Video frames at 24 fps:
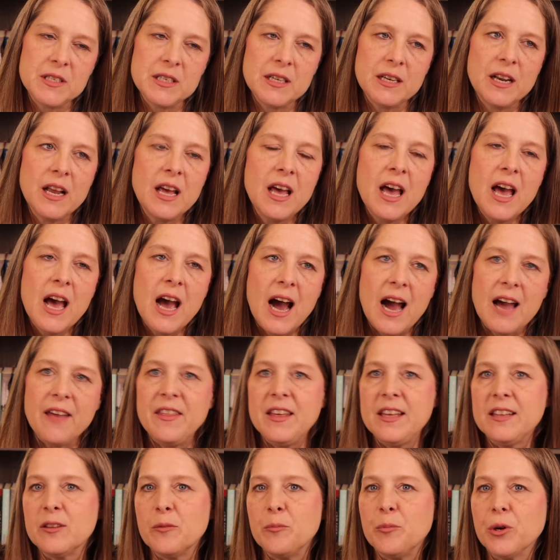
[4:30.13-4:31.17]
And I
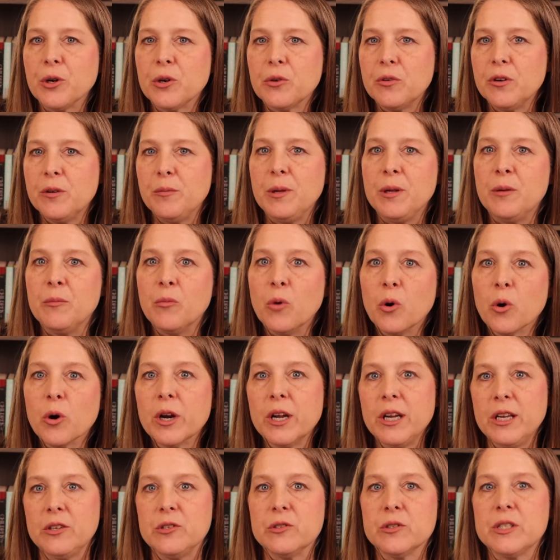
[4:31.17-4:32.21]
think the book would have been more
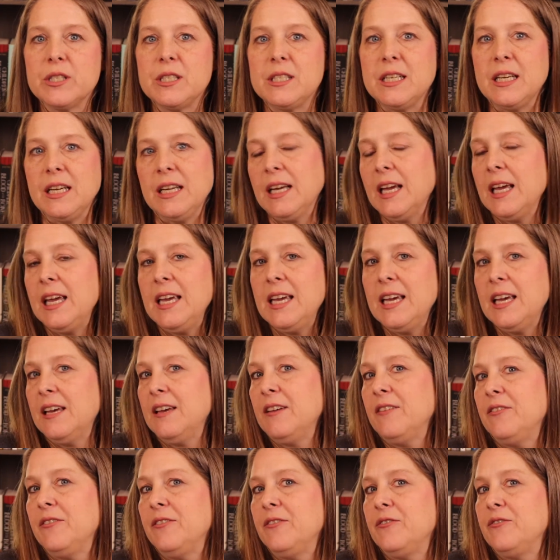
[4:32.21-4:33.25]
interesting
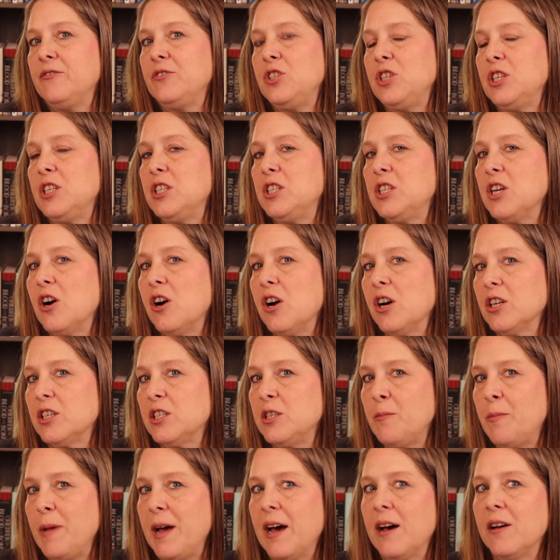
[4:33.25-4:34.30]
if she had talked
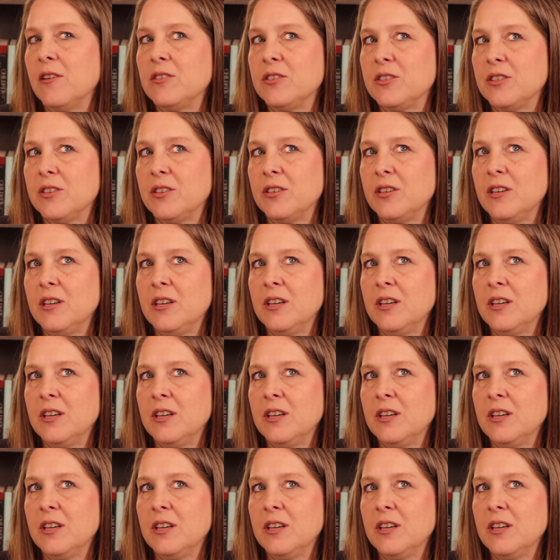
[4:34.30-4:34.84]
about